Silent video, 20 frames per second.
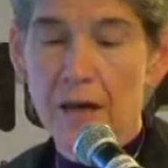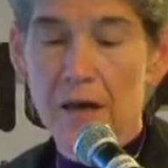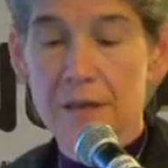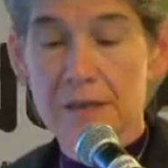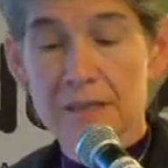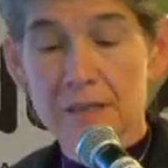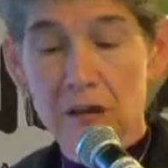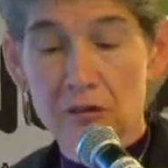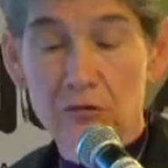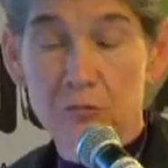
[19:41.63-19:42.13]

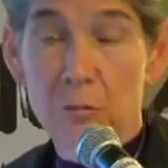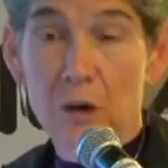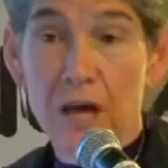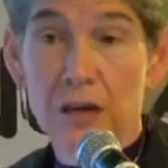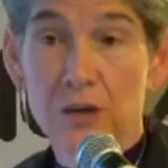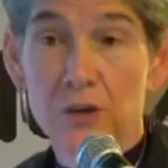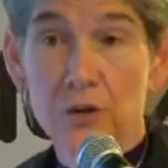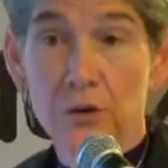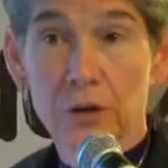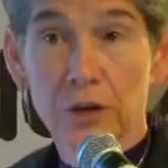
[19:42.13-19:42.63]

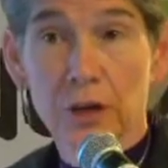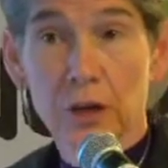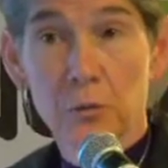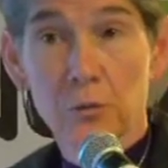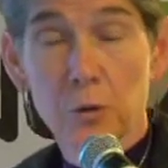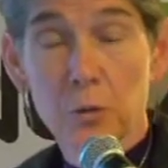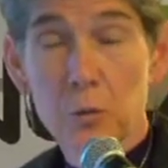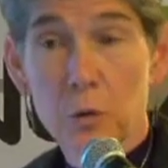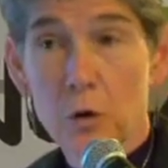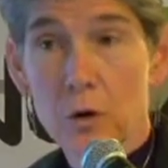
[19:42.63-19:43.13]
Self-monitoring and
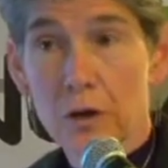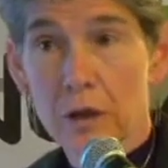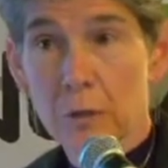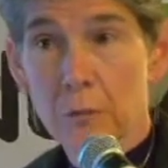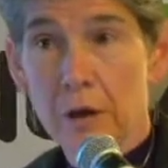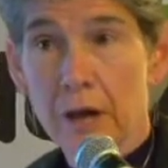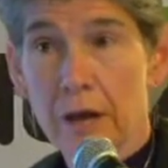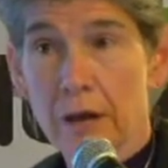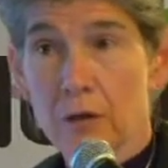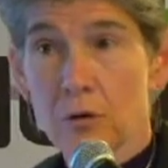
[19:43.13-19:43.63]
reporting
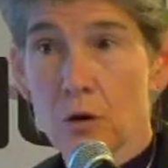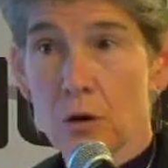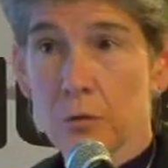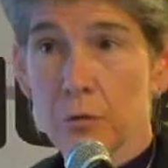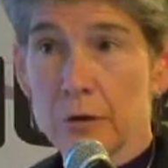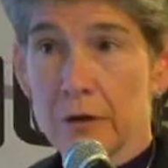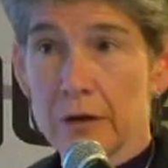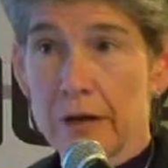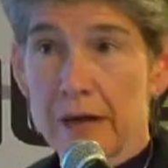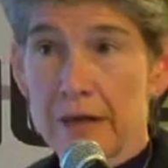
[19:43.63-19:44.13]
by
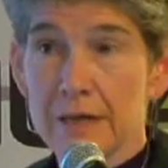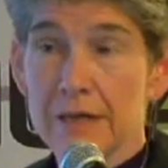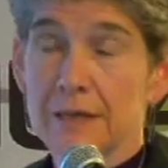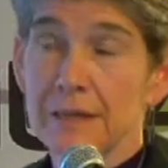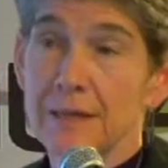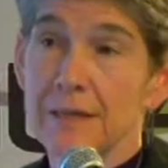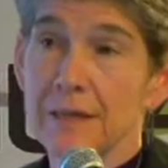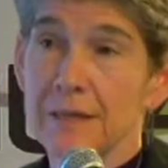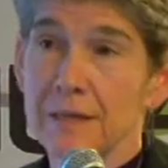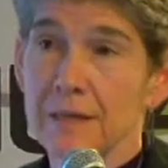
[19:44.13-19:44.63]
corporate
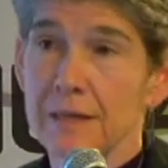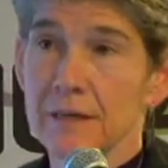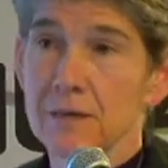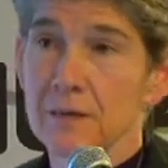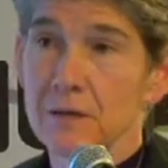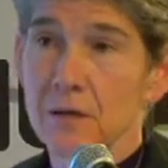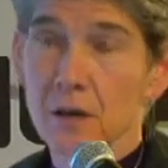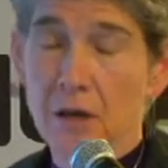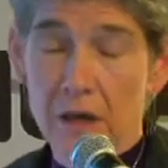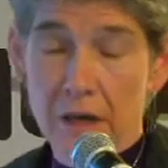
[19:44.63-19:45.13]
entities
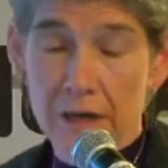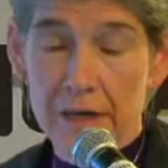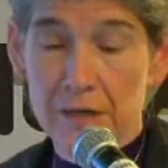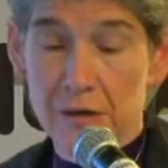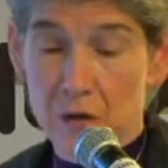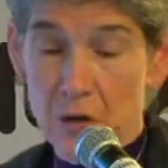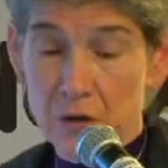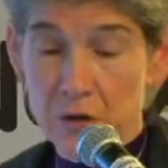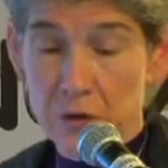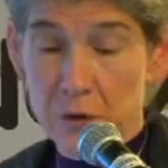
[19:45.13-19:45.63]

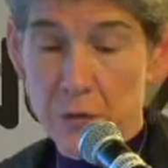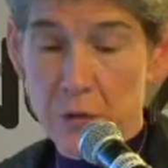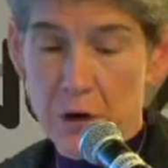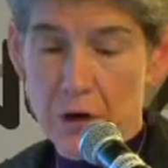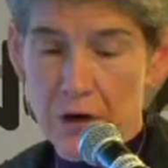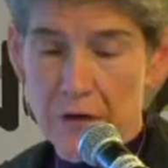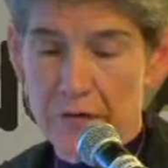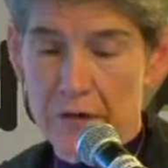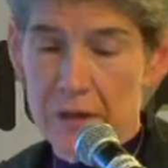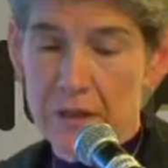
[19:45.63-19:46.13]
is also
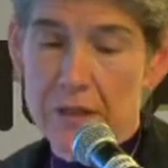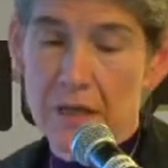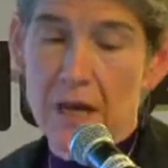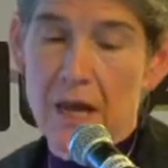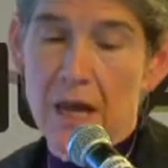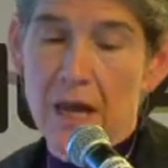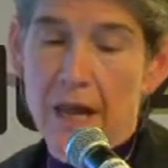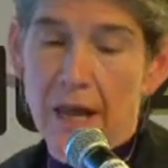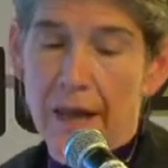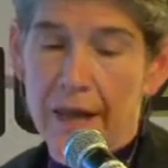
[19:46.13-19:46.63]
part of it,
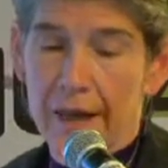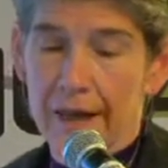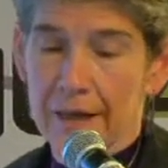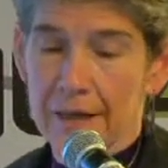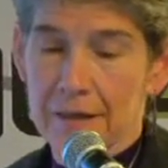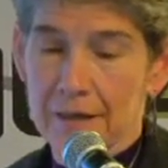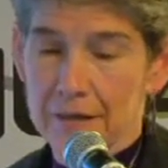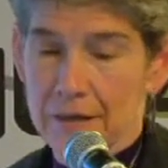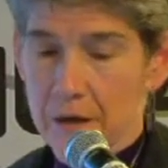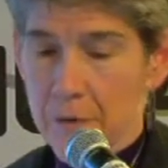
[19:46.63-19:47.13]

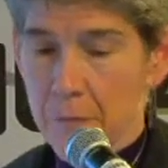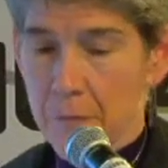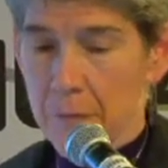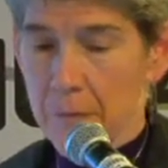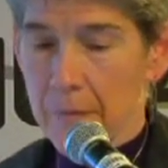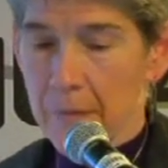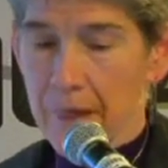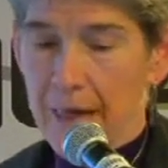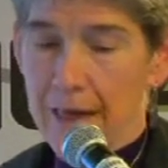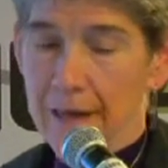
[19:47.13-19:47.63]
and
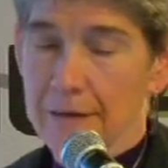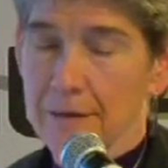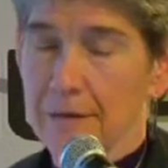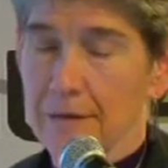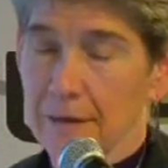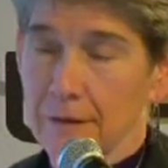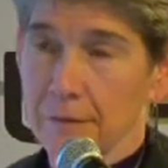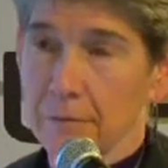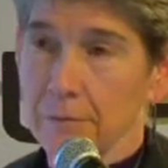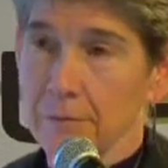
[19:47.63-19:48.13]
that
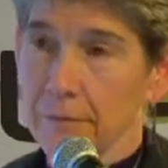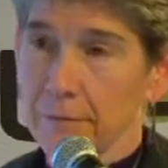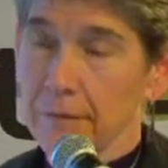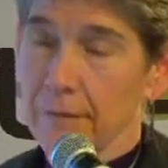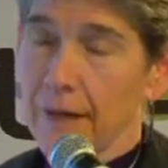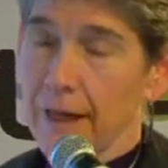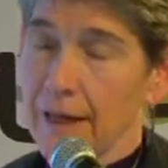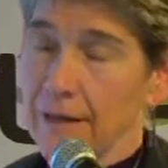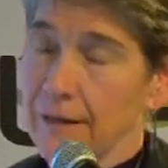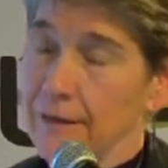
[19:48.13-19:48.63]

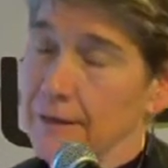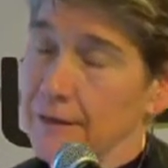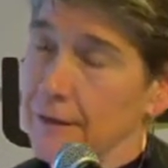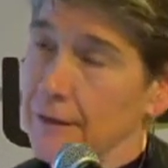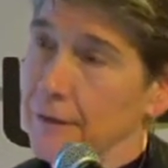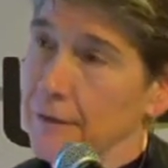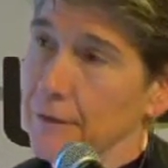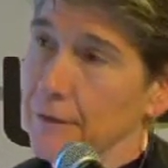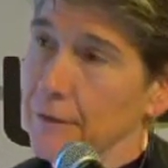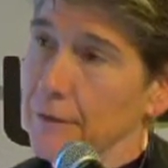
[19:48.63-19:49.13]

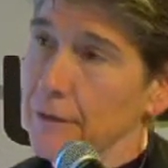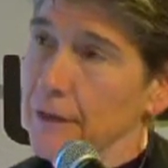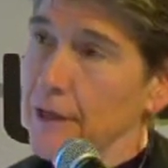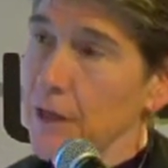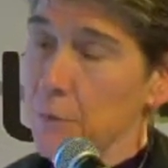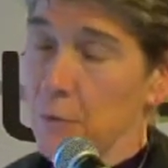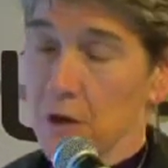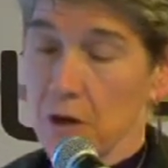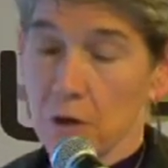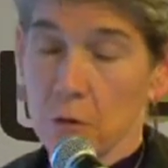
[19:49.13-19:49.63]

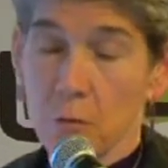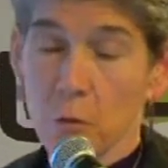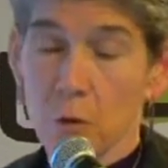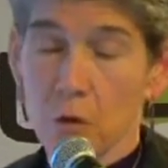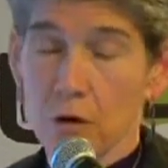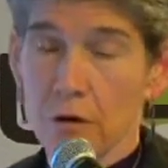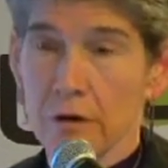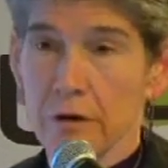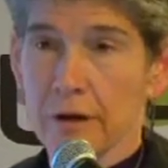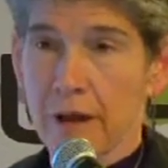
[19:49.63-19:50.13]
can be an
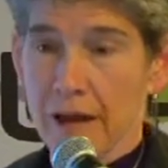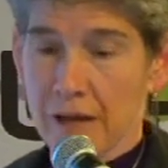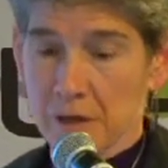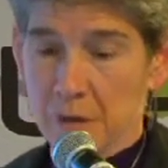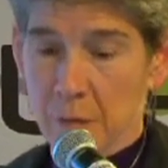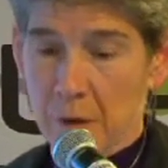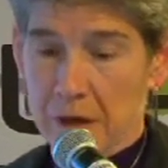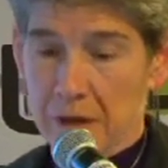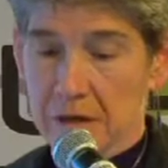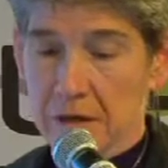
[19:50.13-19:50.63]
important
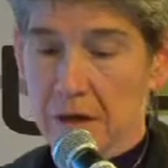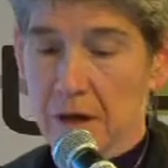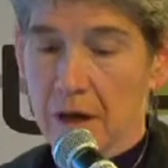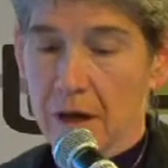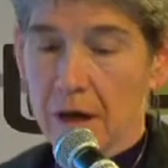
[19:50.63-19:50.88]
aspect.